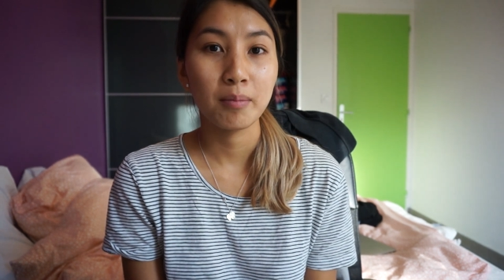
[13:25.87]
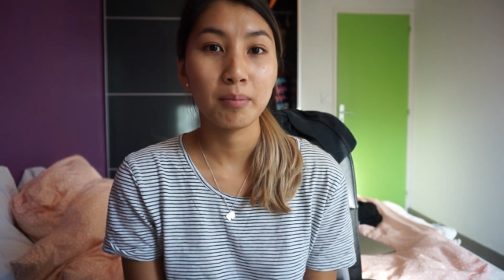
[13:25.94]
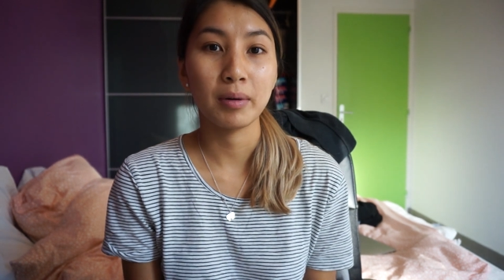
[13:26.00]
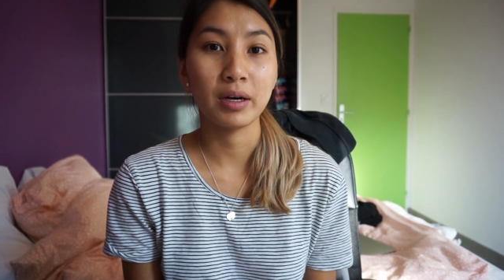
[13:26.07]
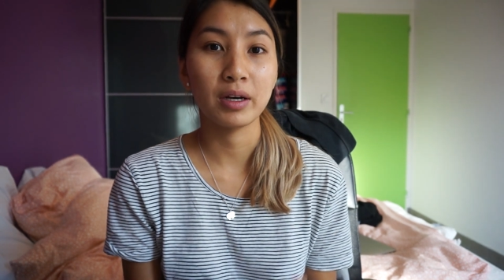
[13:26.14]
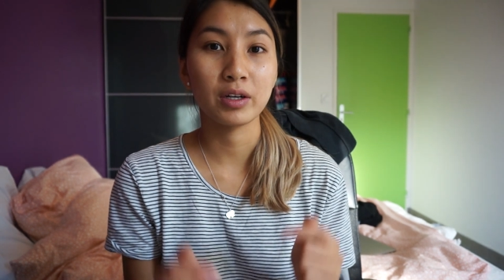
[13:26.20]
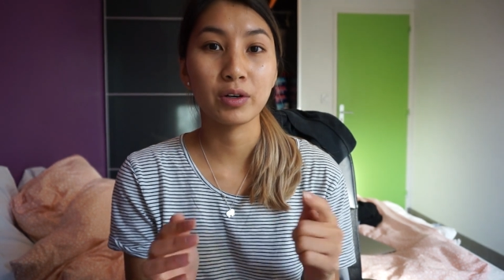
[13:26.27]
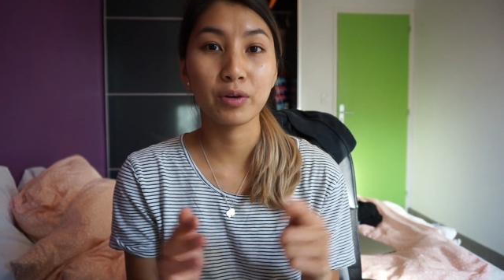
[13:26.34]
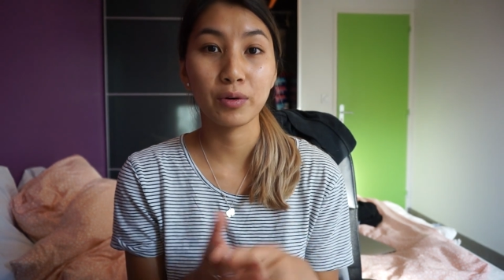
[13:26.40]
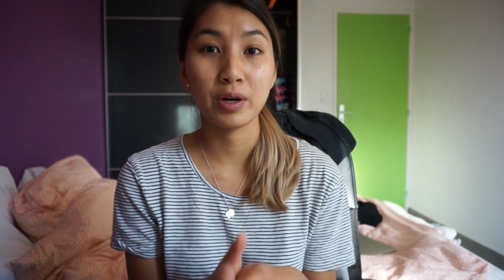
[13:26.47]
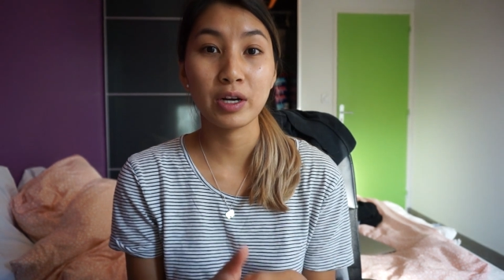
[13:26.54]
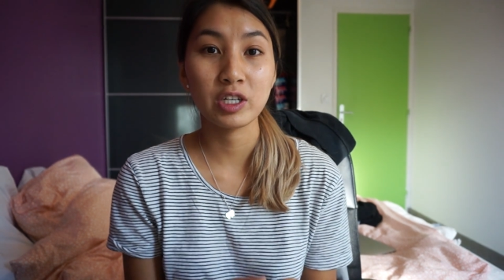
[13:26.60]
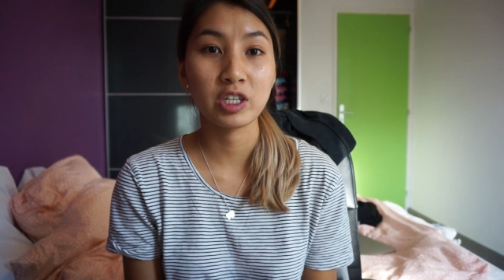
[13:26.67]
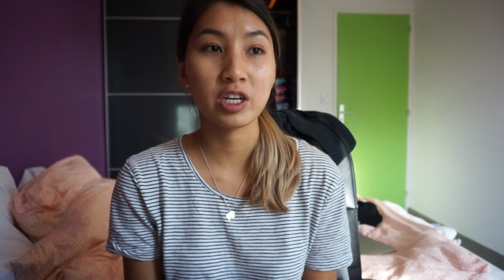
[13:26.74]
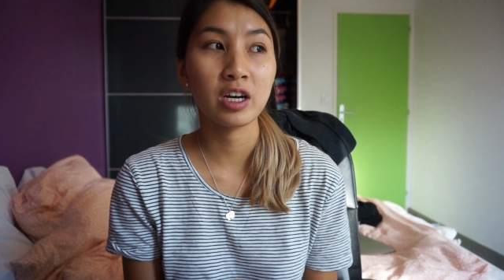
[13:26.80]
But
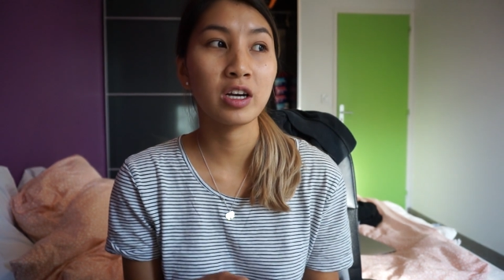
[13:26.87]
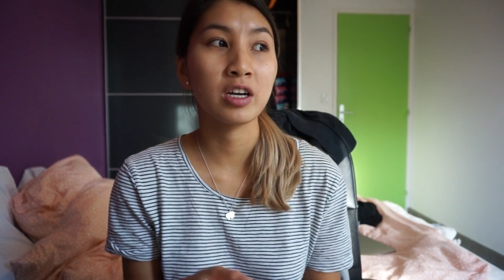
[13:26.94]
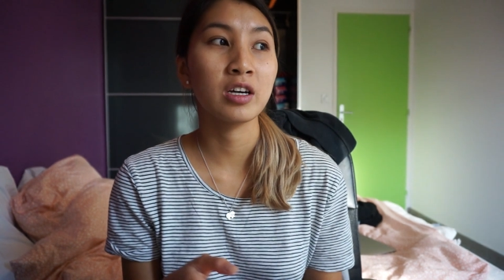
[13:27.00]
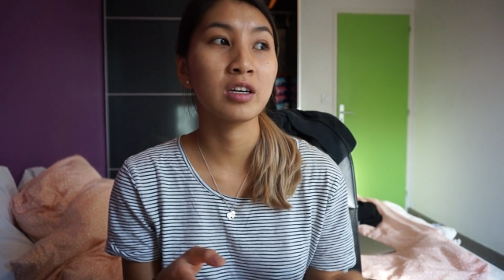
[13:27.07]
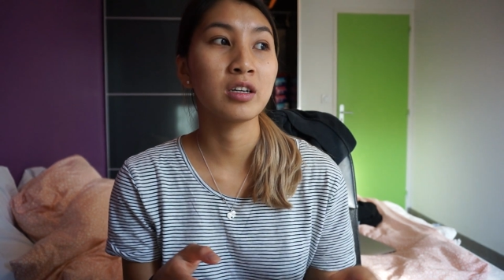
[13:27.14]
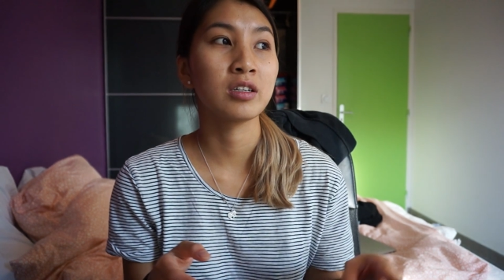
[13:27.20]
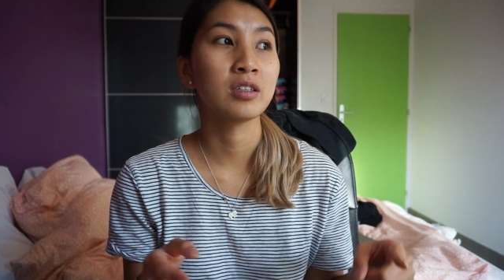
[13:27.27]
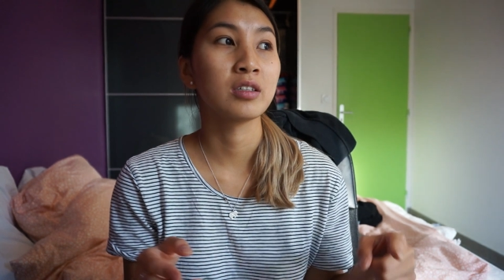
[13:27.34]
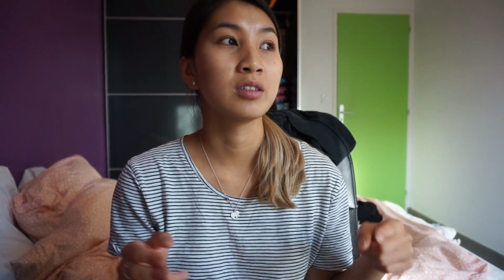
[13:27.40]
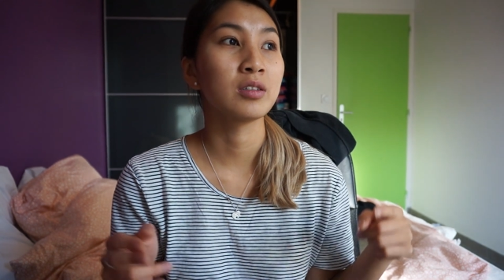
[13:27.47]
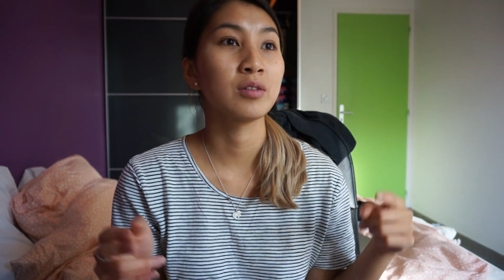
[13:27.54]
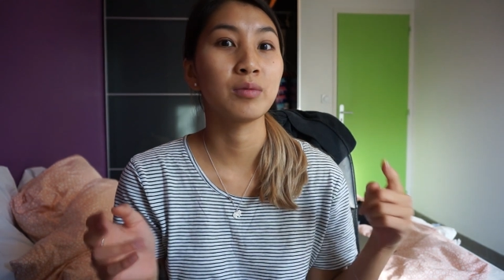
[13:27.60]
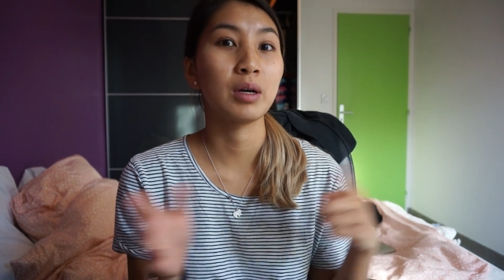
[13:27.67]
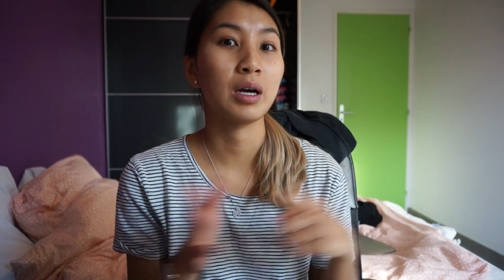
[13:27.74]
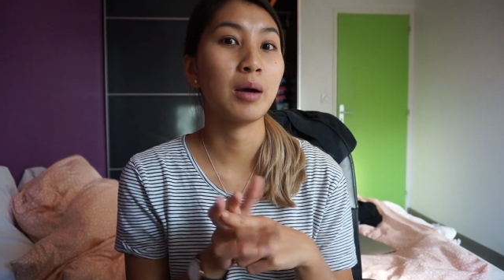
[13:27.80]
Croatia,
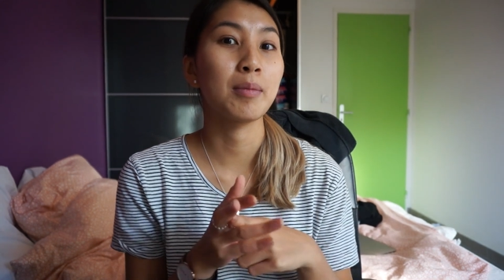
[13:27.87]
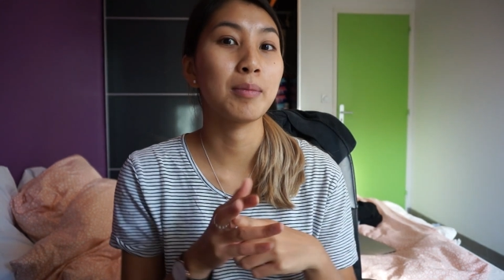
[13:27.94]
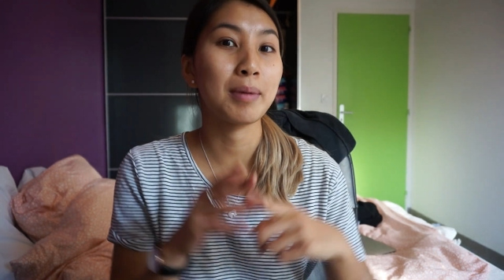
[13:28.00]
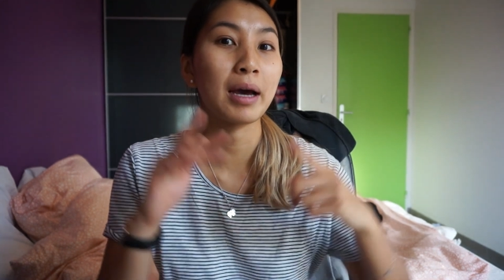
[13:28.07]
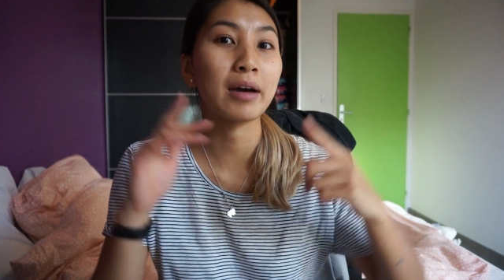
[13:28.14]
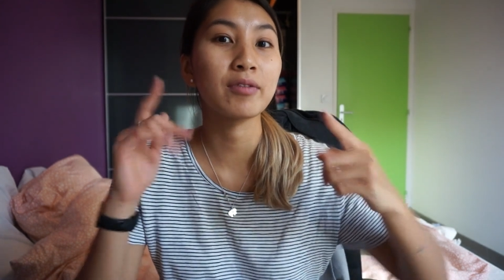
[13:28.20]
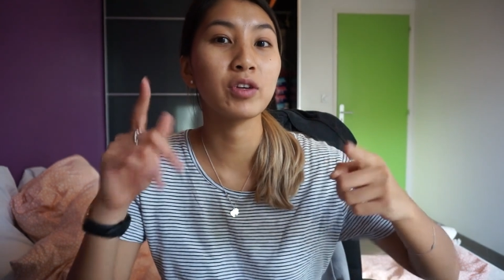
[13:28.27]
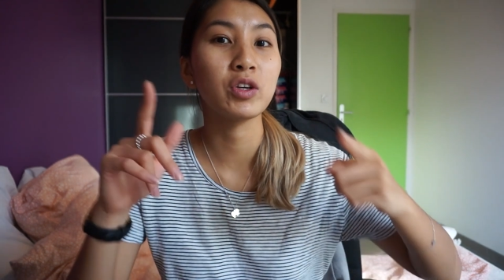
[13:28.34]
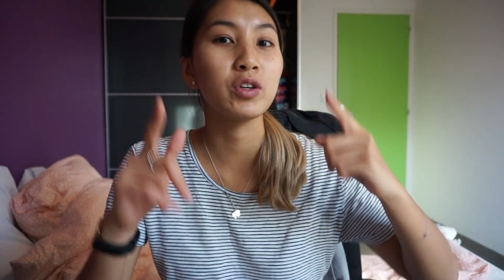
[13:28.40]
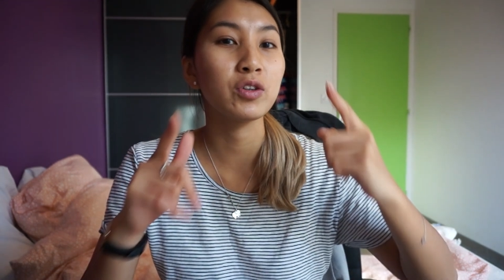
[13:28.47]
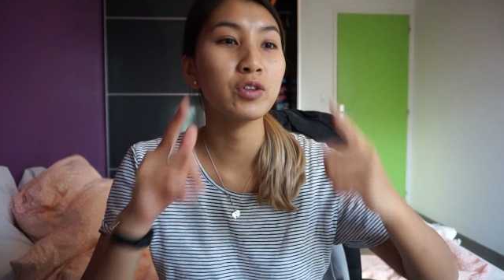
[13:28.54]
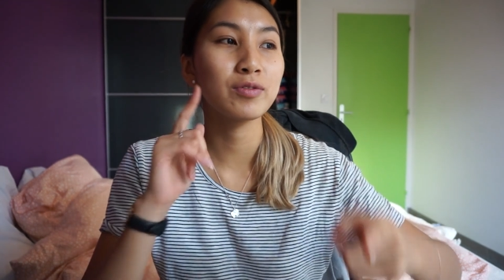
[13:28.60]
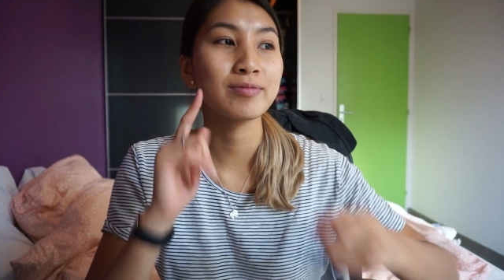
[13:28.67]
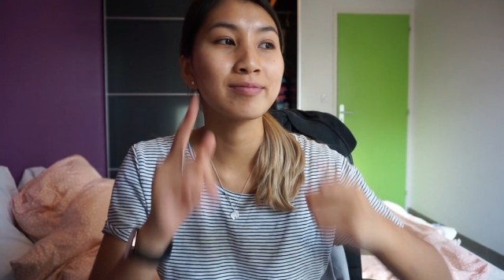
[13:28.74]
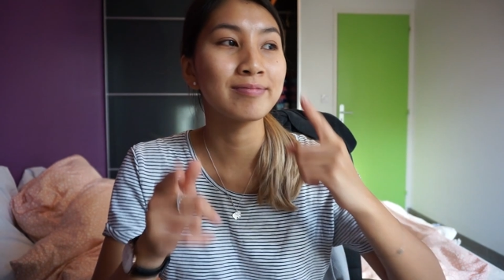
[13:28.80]
we're coming back for you.